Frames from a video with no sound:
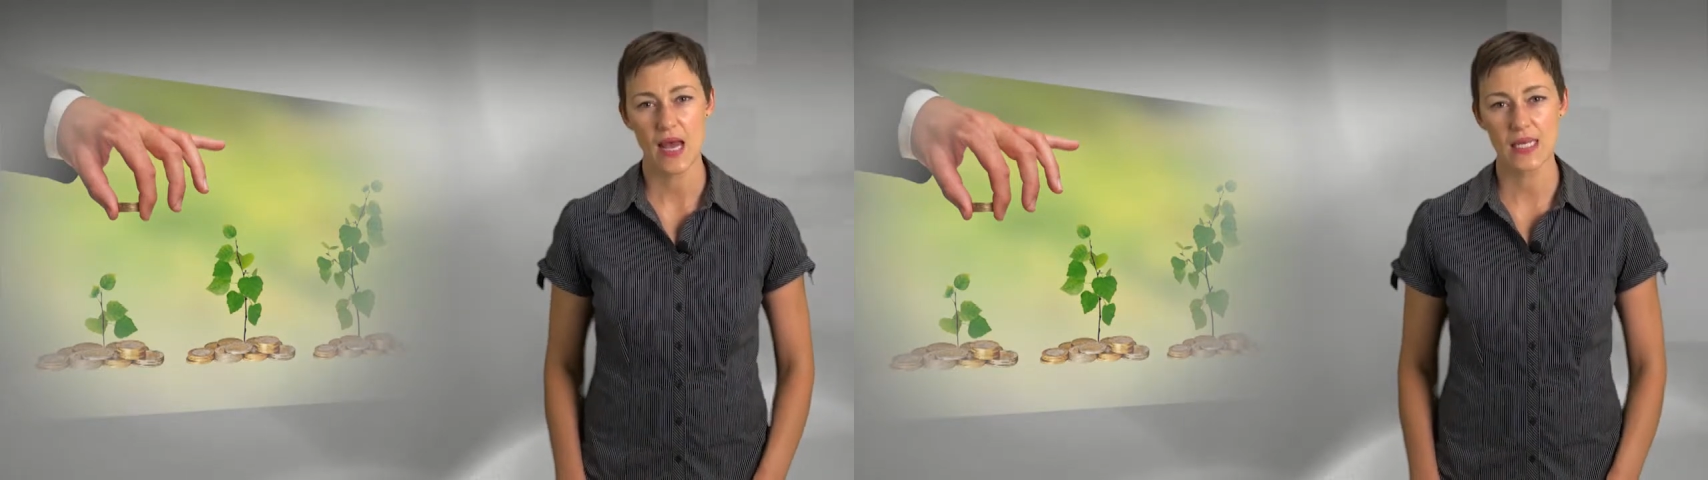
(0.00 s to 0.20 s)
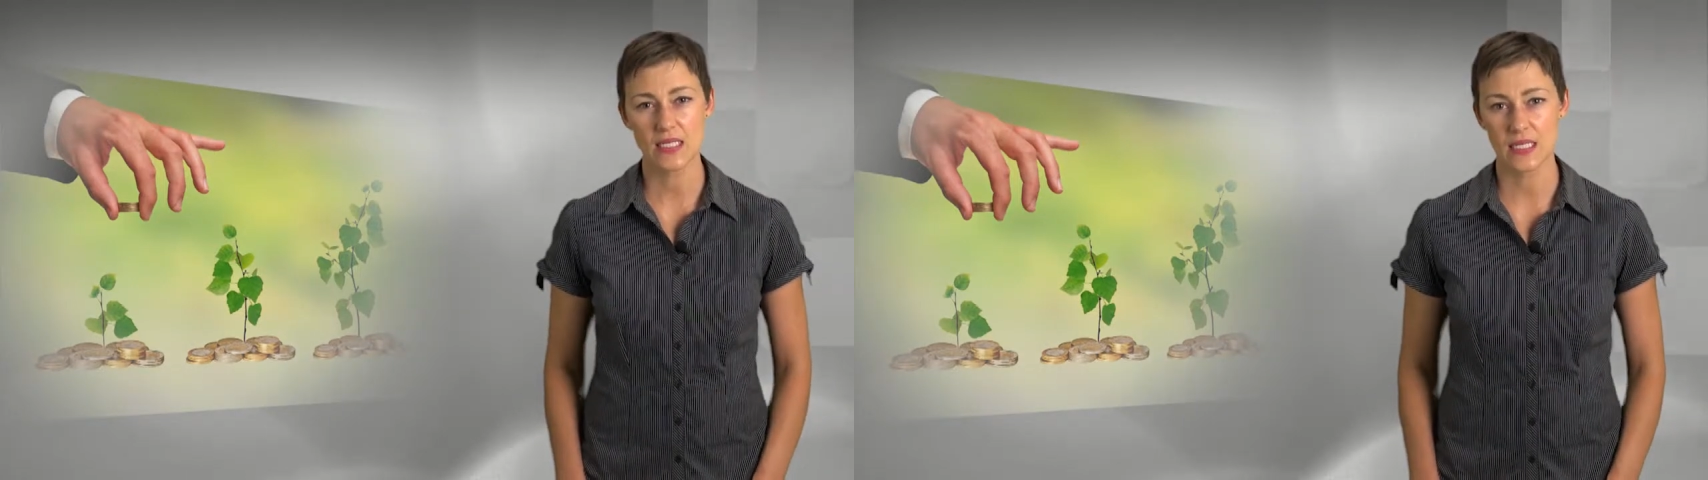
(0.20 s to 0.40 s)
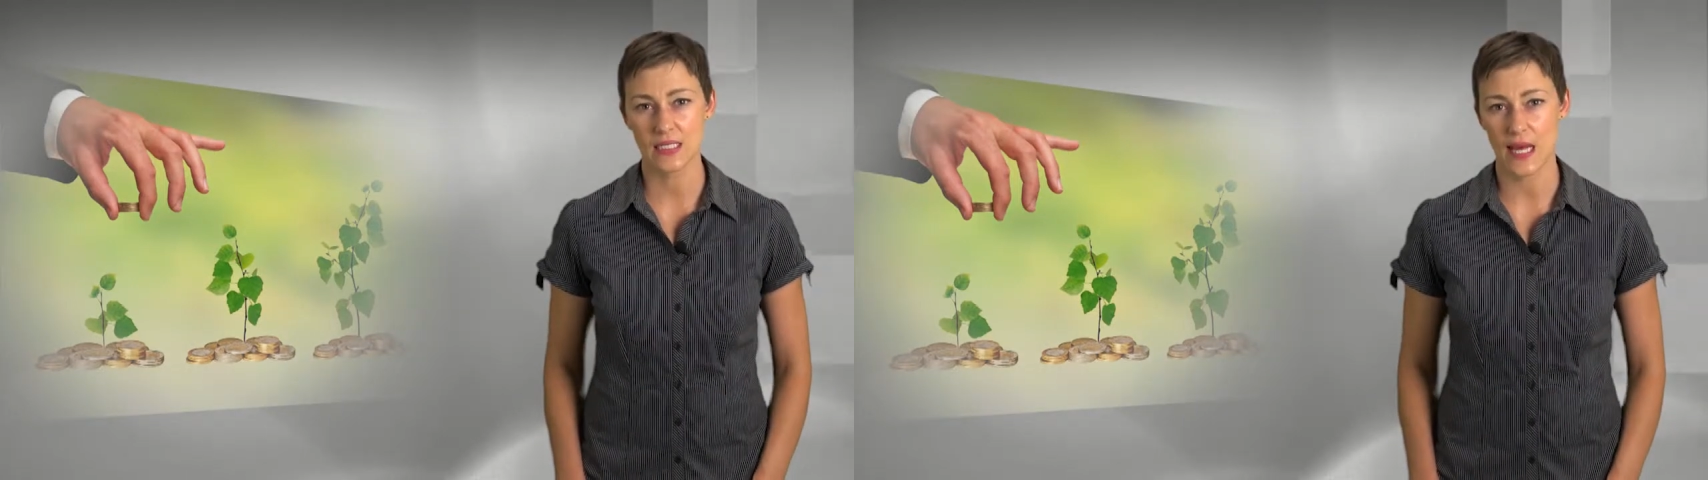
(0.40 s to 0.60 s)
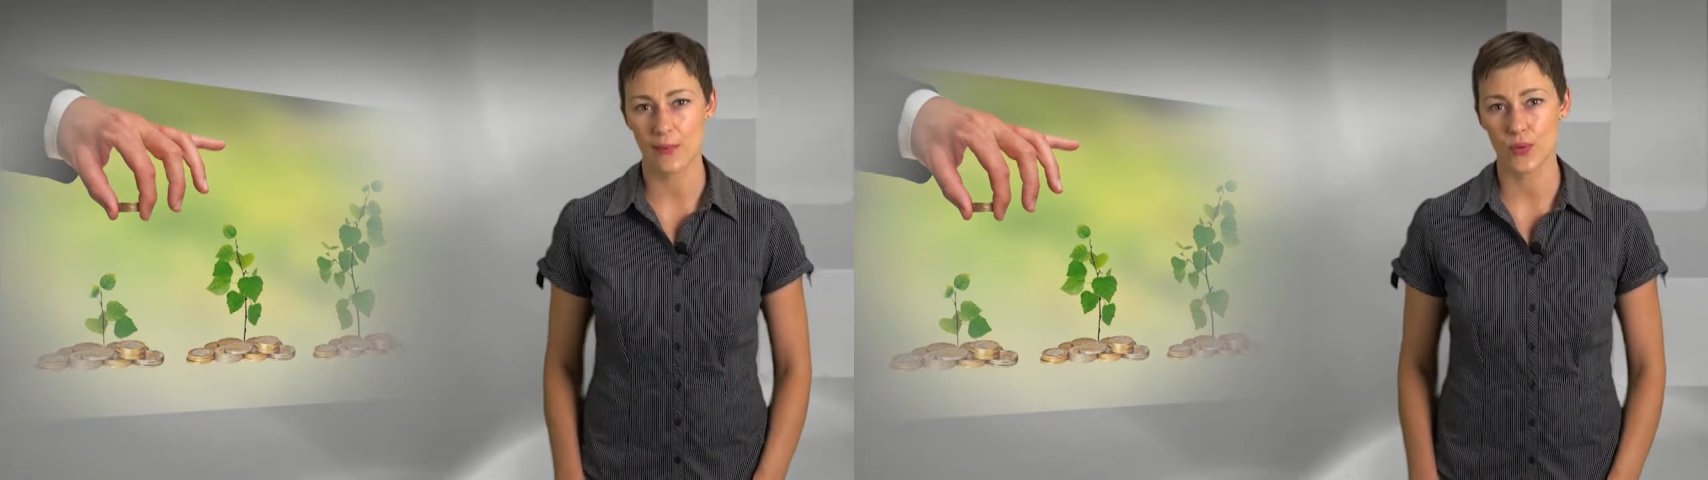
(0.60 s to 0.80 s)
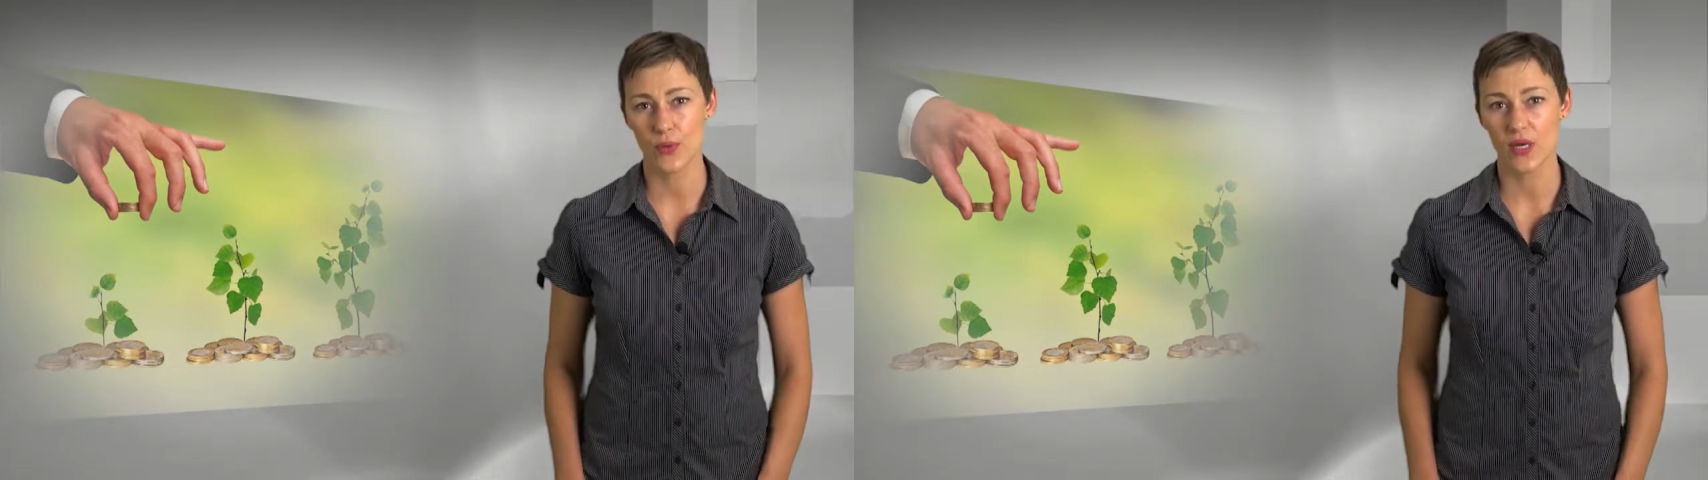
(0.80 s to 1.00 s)
As an
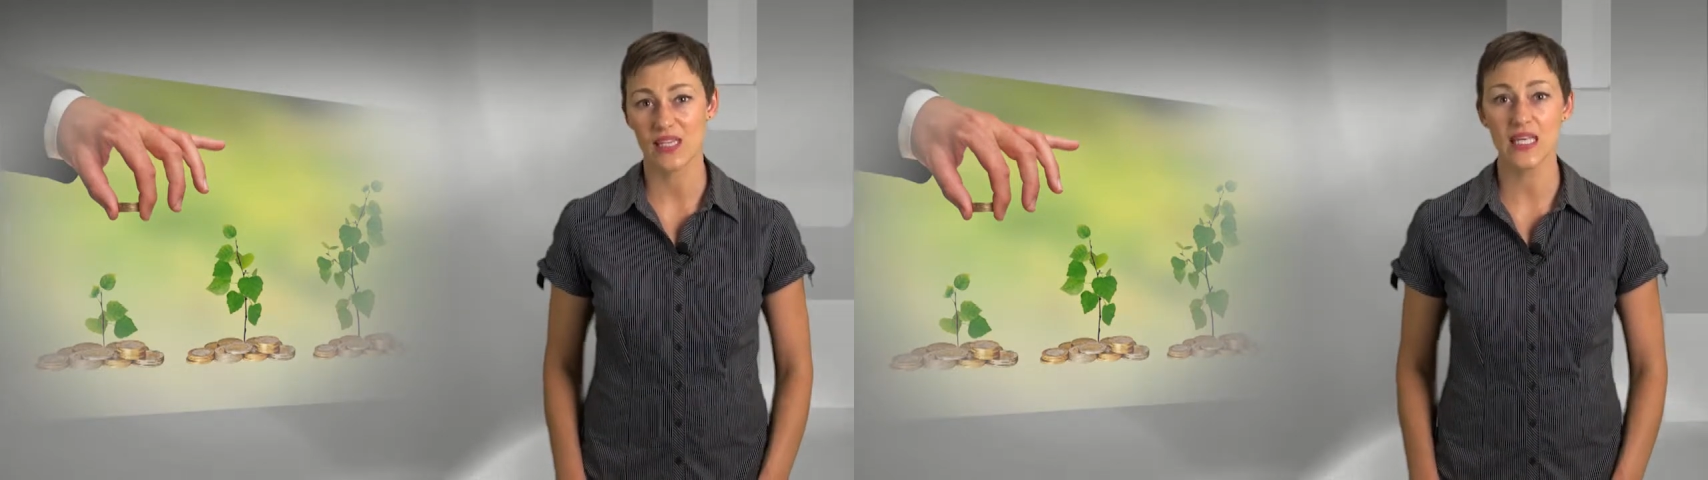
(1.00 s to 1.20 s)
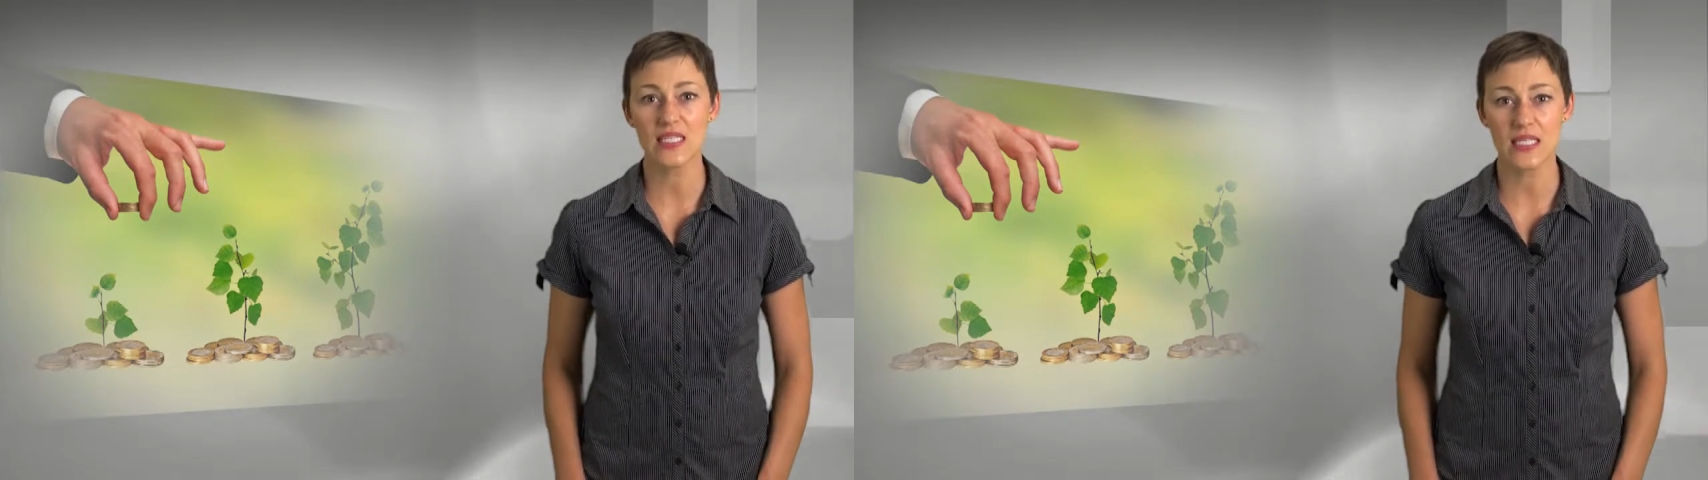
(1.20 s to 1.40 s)
example, let's